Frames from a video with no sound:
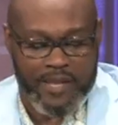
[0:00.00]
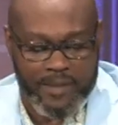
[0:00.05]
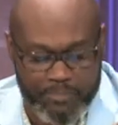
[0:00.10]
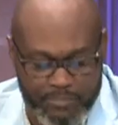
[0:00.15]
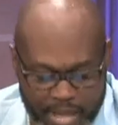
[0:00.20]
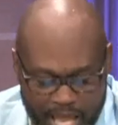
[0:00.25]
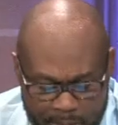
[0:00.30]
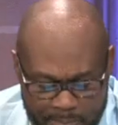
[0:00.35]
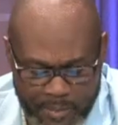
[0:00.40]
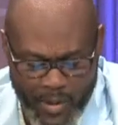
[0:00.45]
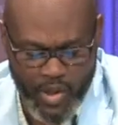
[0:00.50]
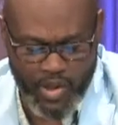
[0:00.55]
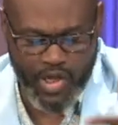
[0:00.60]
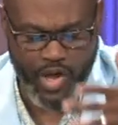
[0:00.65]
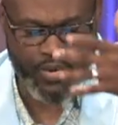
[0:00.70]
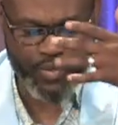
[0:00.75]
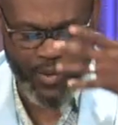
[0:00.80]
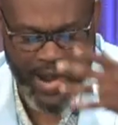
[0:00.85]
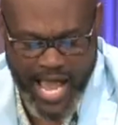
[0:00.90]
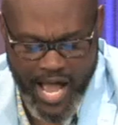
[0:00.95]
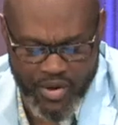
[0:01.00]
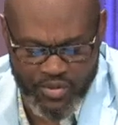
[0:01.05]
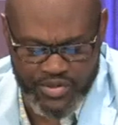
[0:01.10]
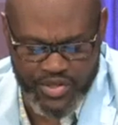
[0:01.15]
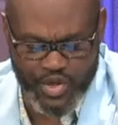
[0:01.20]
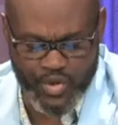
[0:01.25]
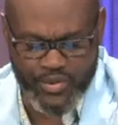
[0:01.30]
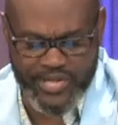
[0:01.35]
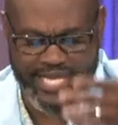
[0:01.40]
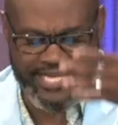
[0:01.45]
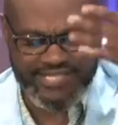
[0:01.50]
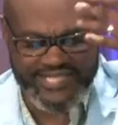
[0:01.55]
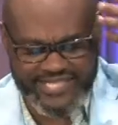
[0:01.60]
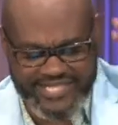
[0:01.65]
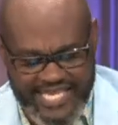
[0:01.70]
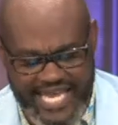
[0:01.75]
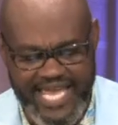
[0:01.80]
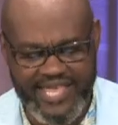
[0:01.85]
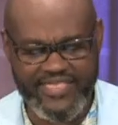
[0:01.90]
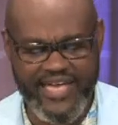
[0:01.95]
People around you can
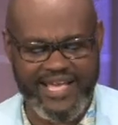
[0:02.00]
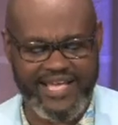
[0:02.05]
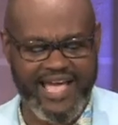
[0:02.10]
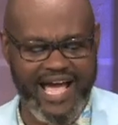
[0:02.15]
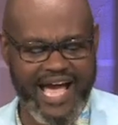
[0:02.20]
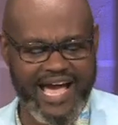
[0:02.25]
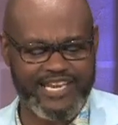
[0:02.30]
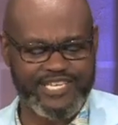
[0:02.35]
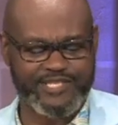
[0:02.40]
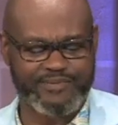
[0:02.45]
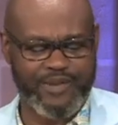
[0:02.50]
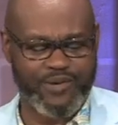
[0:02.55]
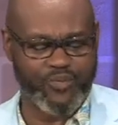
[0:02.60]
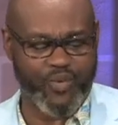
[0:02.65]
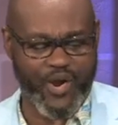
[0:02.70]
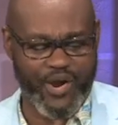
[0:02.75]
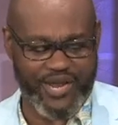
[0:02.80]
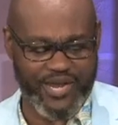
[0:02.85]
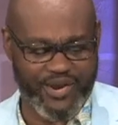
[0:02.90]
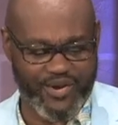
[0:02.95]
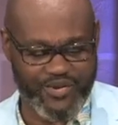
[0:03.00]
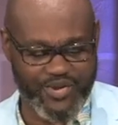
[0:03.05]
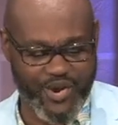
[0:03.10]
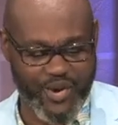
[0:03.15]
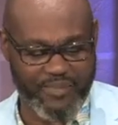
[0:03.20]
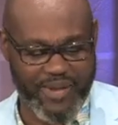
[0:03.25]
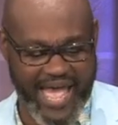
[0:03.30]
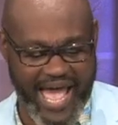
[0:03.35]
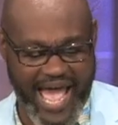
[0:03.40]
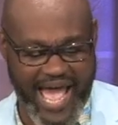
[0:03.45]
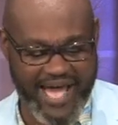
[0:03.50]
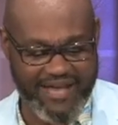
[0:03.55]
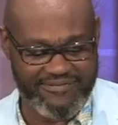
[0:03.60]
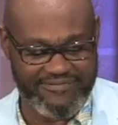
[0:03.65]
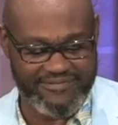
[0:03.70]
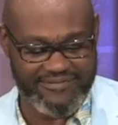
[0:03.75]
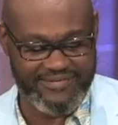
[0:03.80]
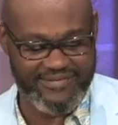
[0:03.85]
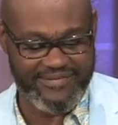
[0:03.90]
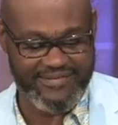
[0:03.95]
see that God has been working on your behalf.
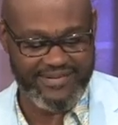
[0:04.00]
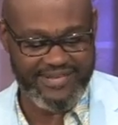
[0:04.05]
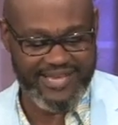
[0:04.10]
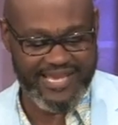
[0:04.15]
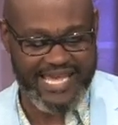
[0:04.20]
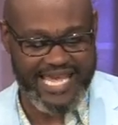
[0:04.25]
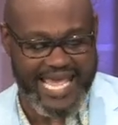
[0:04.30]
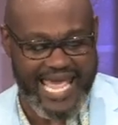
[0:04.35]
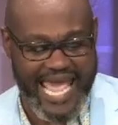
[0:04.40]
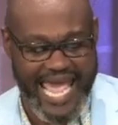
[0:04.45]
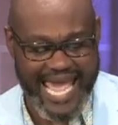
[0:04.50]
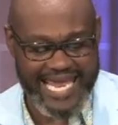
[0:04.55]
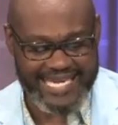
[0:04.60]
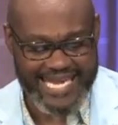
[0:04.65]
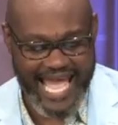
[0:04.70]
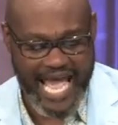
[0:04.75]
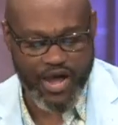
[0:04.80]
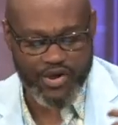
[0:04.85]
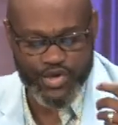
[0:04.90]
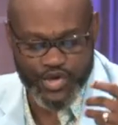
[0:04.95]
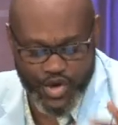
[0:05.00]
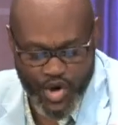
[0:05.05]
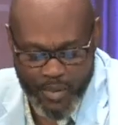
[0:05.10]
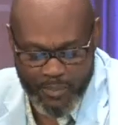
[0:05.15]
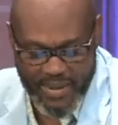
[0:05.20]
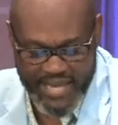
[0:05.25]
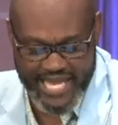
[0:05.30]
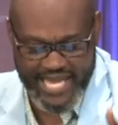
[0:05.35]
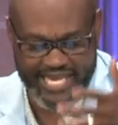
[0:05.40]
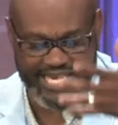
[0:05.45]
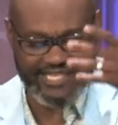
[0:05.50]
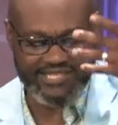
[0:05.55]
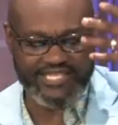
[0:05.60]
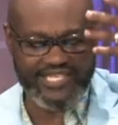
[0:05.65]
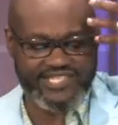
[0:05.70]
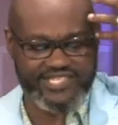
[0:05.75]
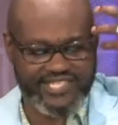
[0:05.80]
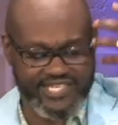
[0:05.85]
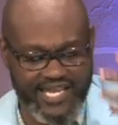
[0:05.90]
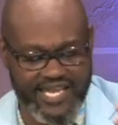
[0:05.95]
And now you're beginning to
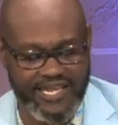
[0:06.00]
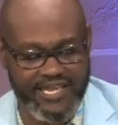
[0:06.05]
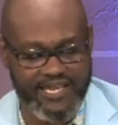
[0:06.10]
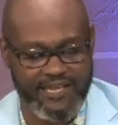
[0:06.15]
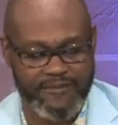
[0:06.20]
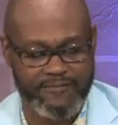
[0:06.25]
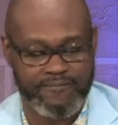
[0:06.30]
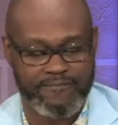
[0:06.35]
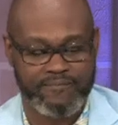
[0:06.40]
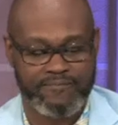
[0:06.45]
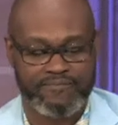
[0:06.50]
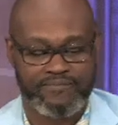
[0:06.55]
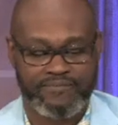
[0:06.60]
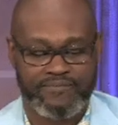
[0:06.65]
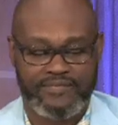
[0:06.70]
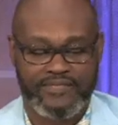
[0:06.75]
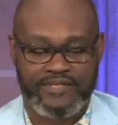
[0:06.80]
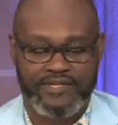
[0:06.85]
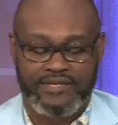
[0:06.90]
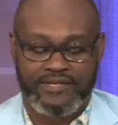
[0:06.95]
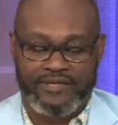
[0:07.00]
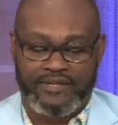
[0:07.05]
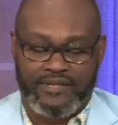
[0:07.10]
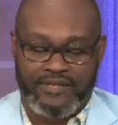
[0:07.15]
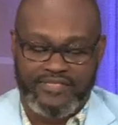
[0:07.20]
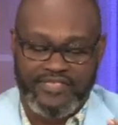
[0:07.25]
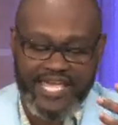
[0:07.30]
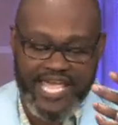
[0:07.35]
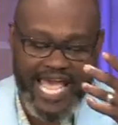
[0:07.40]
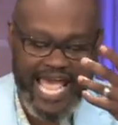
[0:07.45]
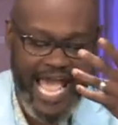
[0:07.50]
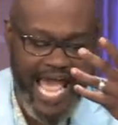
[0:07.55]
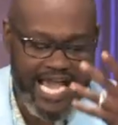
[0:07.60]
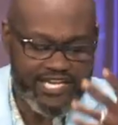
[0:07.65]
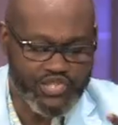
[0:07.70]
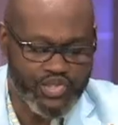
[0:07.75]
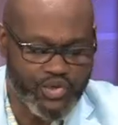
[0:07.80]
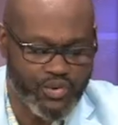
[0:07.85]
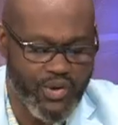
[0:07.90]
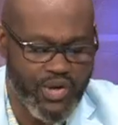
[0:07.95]
see the
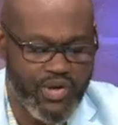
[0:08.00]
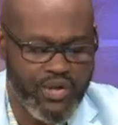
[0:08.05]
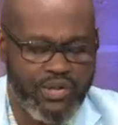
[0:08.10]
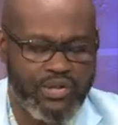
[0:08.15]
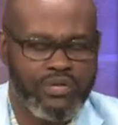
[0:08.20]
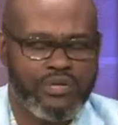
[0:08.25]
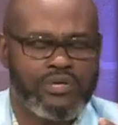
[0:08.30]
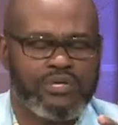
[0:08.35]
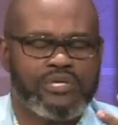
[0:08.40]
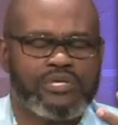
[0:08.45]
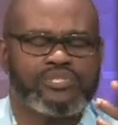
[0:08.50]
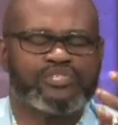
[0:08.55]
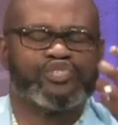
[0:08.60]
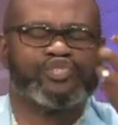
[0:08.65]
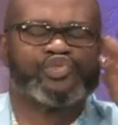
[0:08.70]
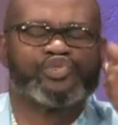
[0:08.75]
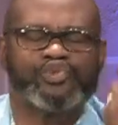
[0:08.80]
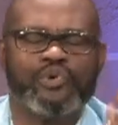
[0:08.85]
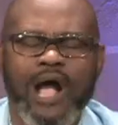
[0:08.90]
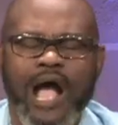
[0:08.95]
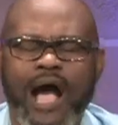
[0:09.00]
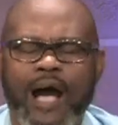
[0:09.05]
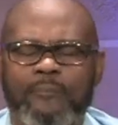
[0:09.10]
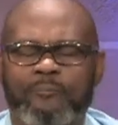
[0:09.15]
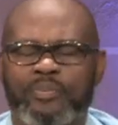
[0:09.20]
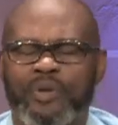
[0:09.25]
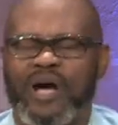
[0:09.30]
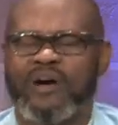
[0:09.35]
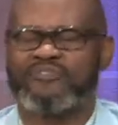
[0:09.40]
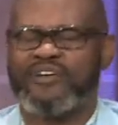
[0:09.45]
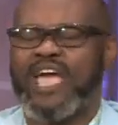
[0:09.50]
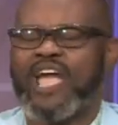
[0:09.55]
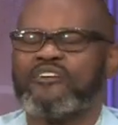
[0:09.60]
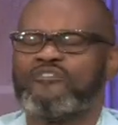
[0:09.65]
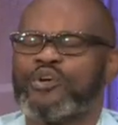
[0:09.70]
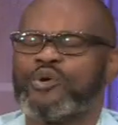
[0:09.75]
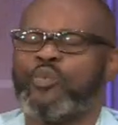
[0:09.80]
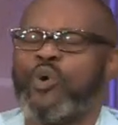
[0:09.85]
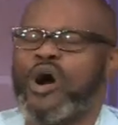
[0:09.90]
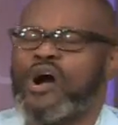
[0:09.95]
actual drop of
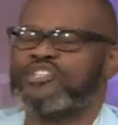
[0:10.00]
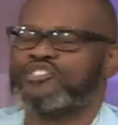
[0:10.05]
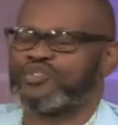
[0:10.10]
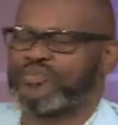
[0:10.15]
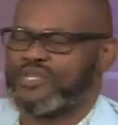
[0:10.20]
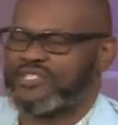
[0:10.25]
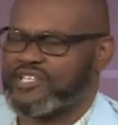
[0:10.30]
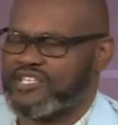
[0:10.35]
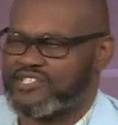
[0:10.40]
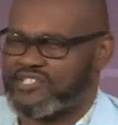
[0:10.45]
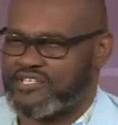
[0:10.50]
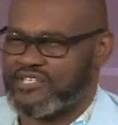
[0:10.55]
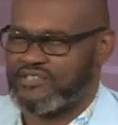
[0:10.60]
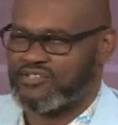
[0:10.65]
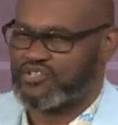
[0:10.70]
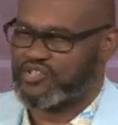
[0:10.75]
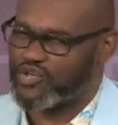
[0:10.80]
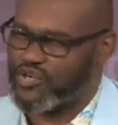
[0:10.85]
everyone's resistance.